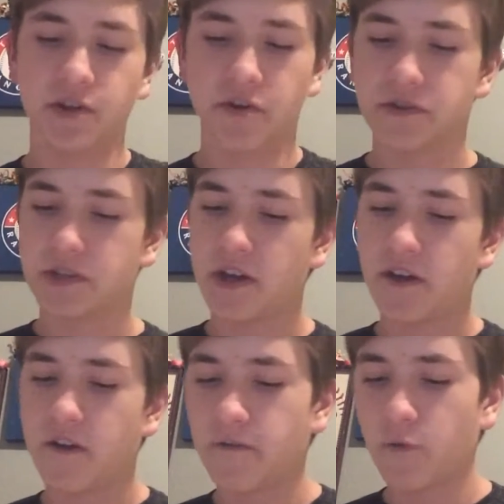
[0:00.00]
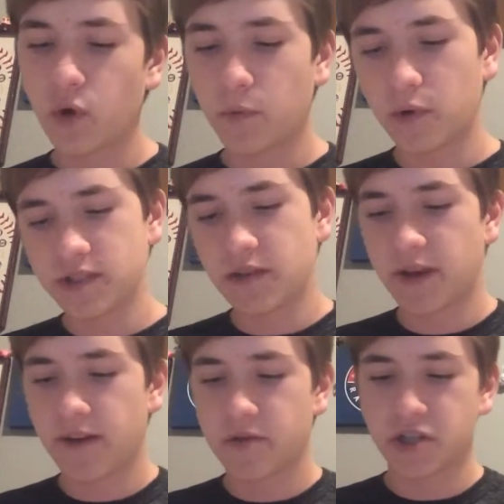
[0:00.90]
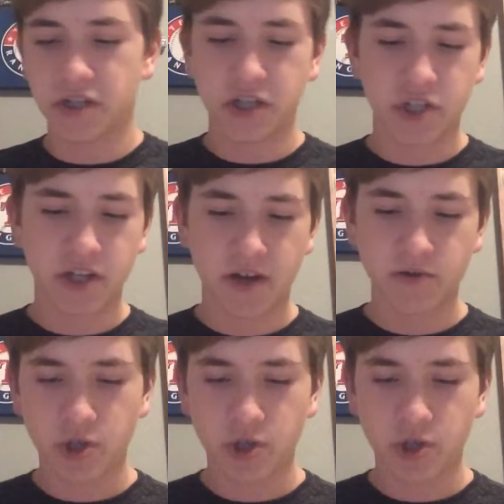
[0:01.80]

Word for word: yards, 4.7 average, and a touchdown.